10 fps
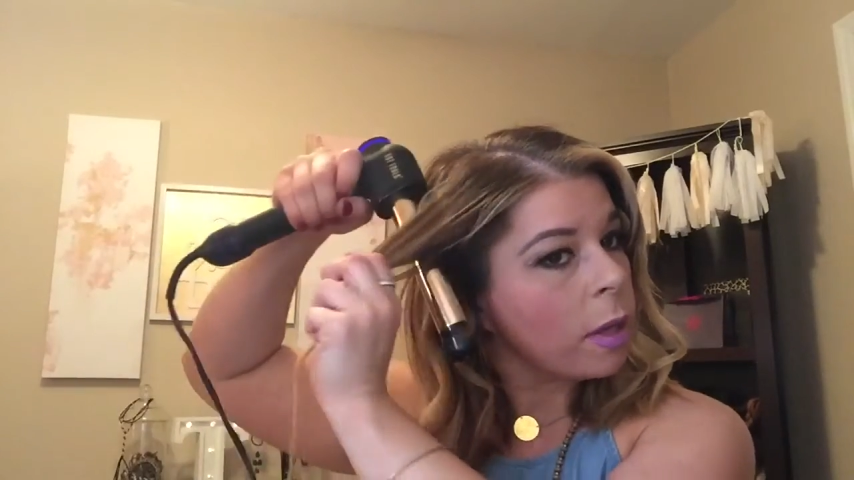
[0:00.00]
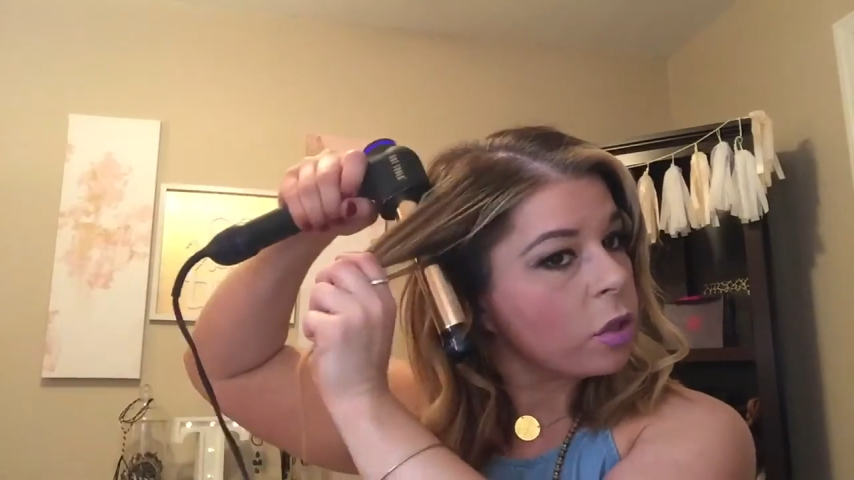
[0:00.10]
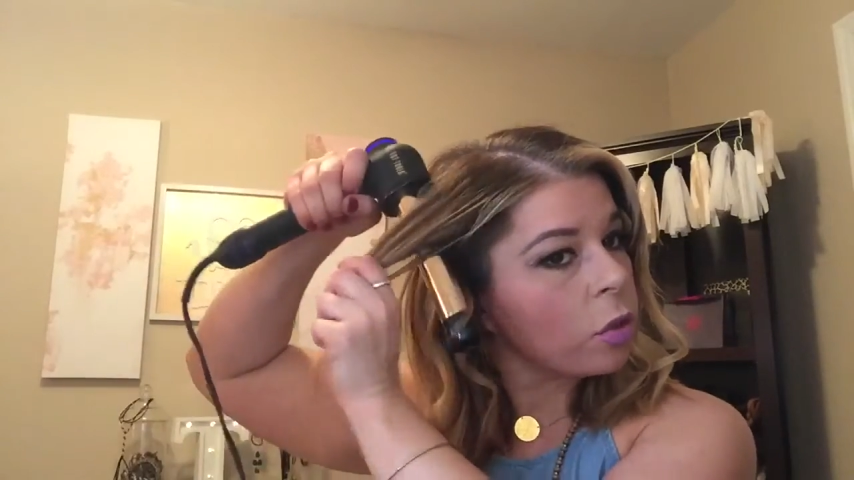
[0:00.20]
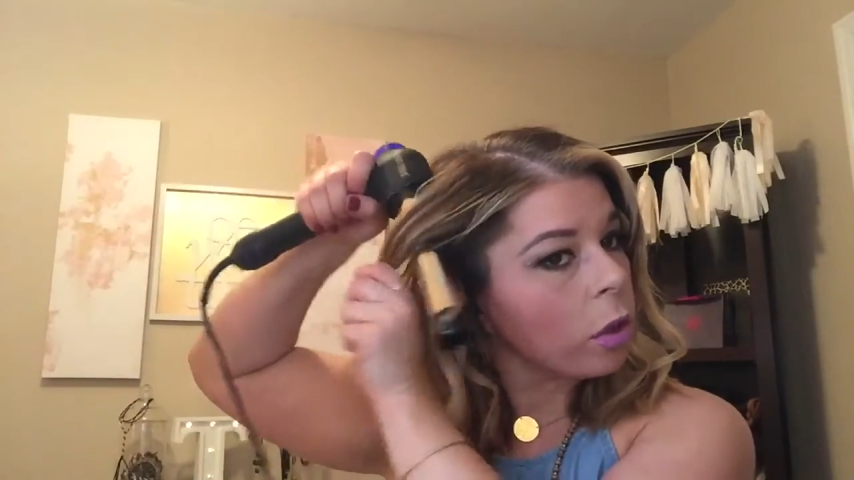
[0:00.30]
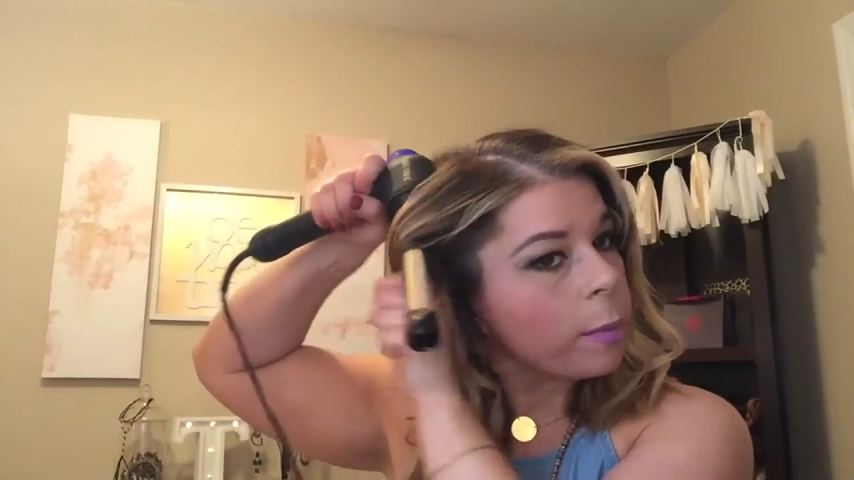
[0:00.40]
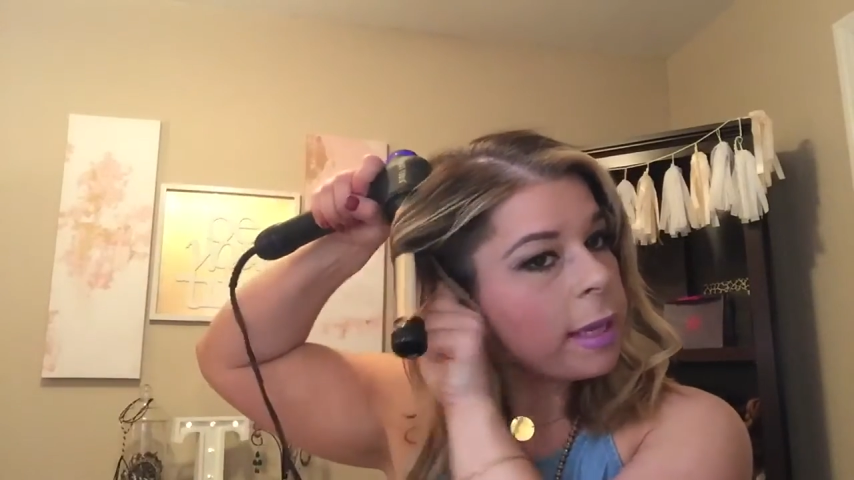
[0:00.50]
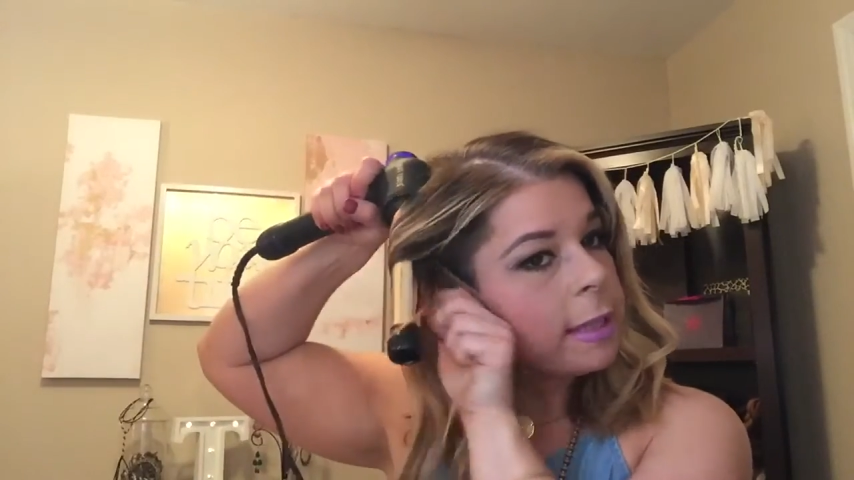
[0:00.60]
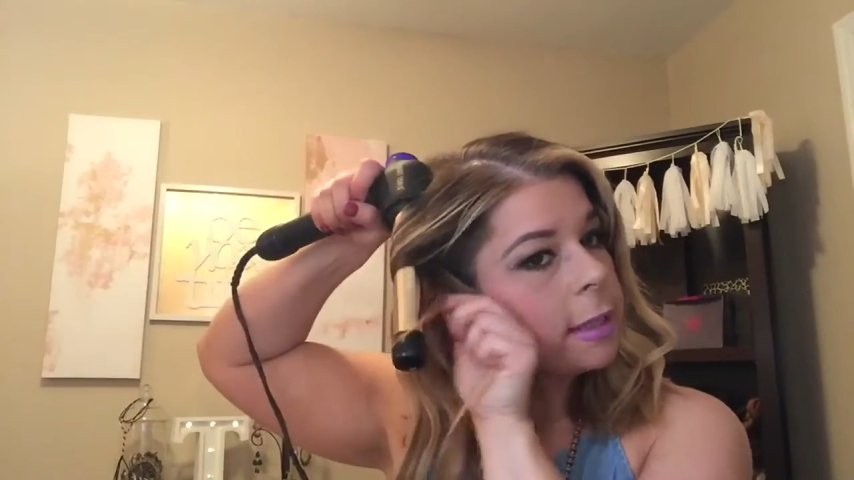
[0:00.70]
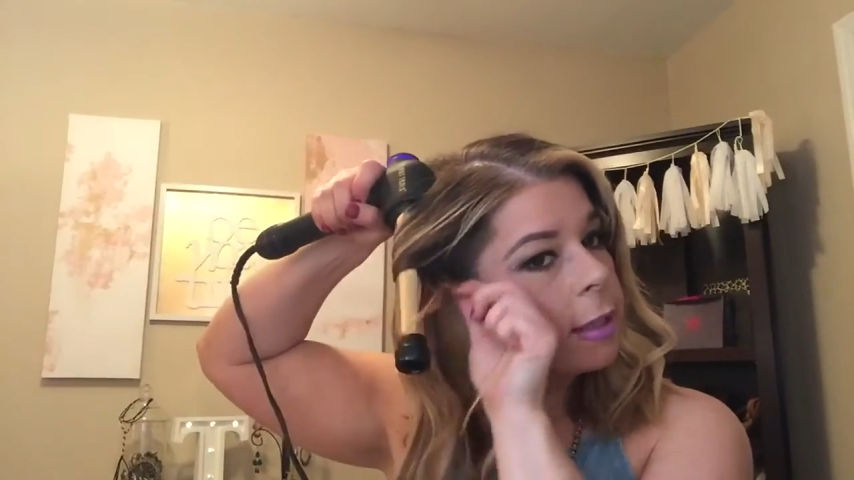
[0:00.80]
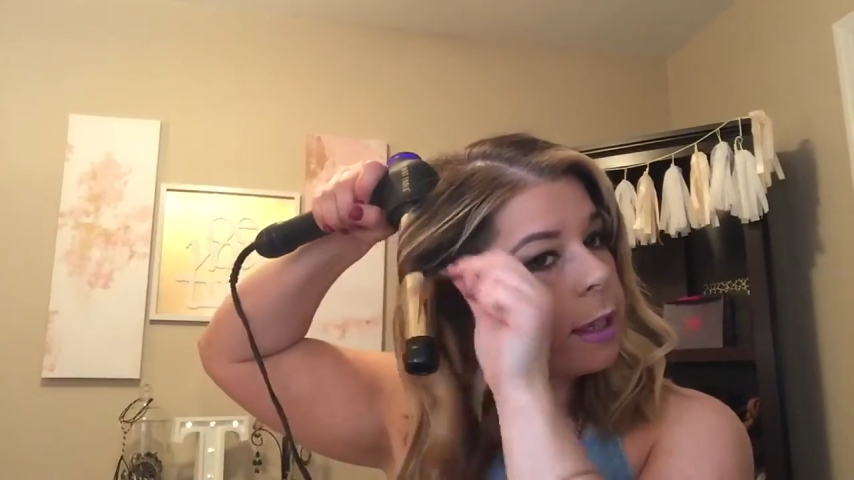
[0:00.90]
short
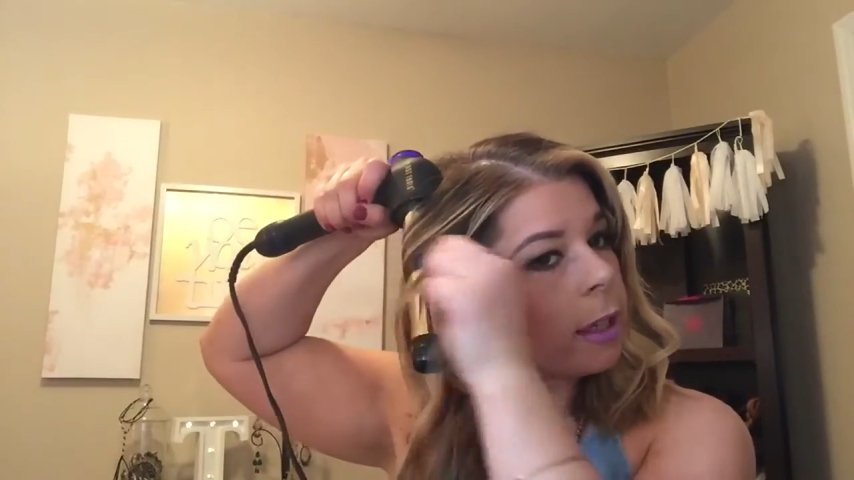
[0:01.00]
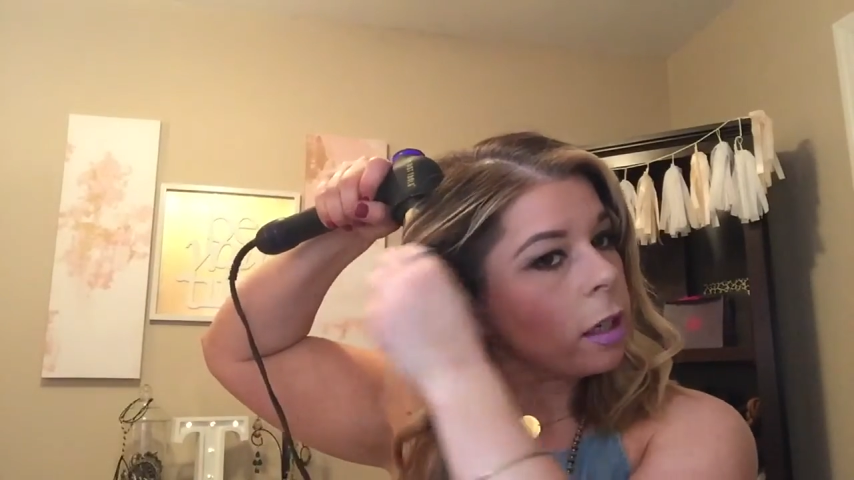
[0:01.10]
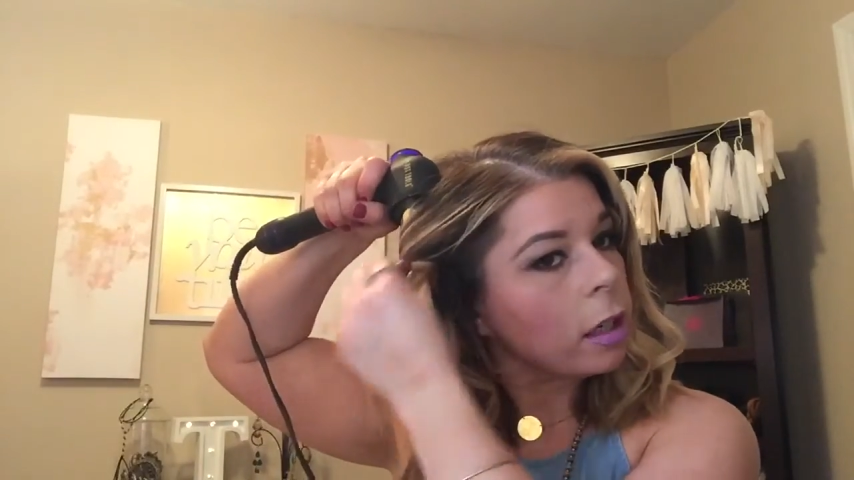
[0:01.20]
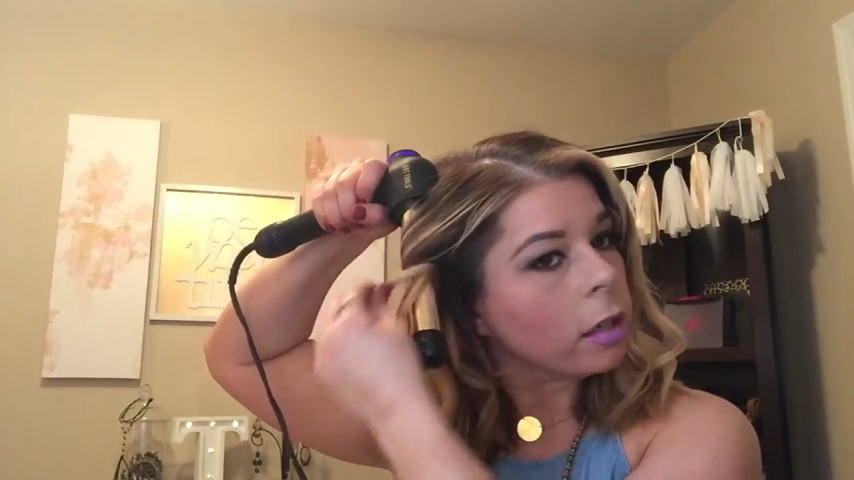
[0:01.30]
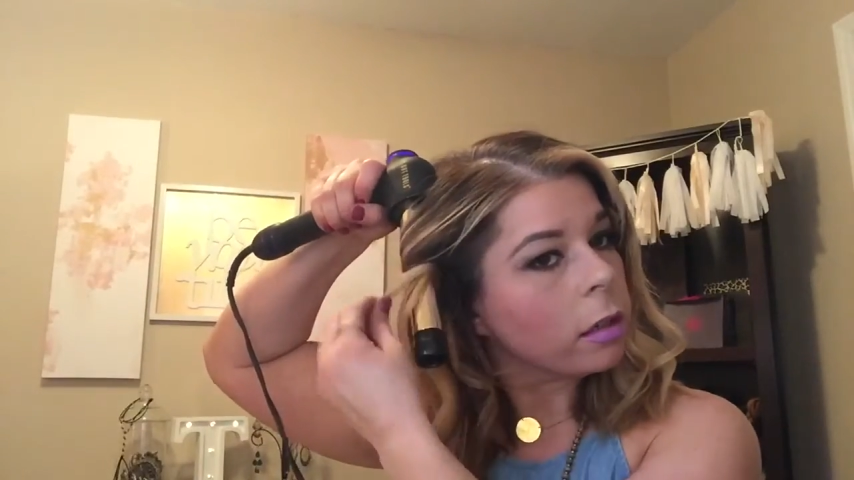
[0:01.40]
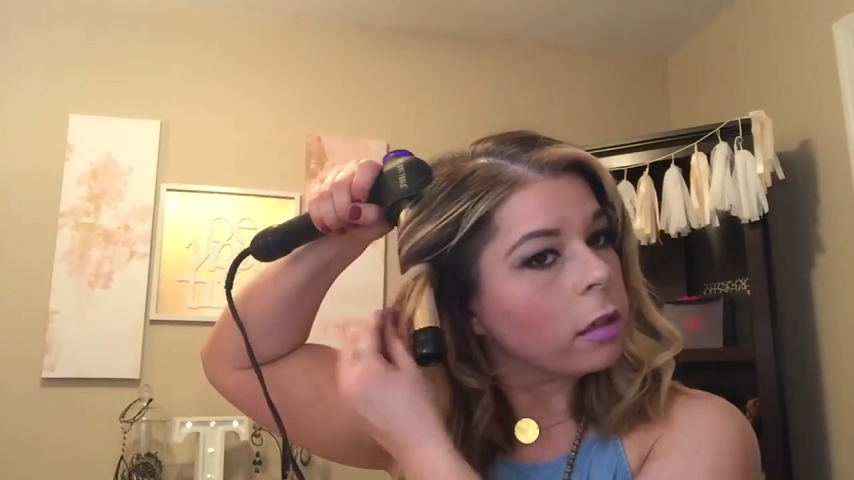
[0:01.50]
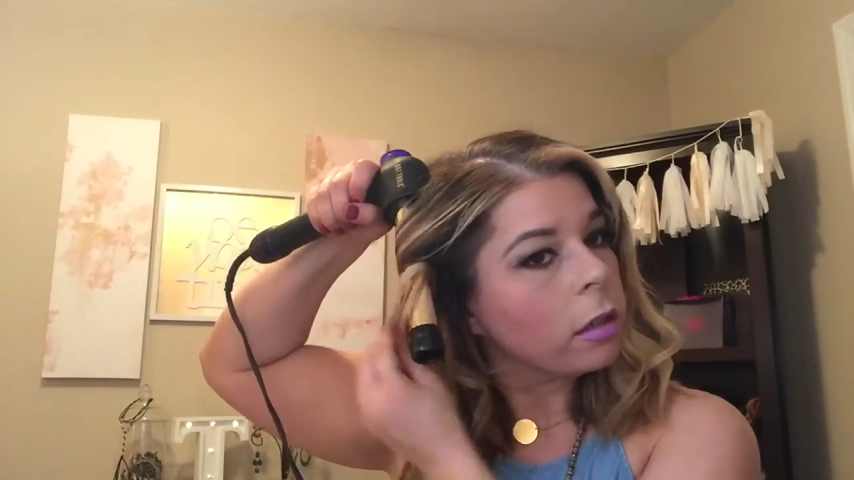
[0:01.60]
pieces here.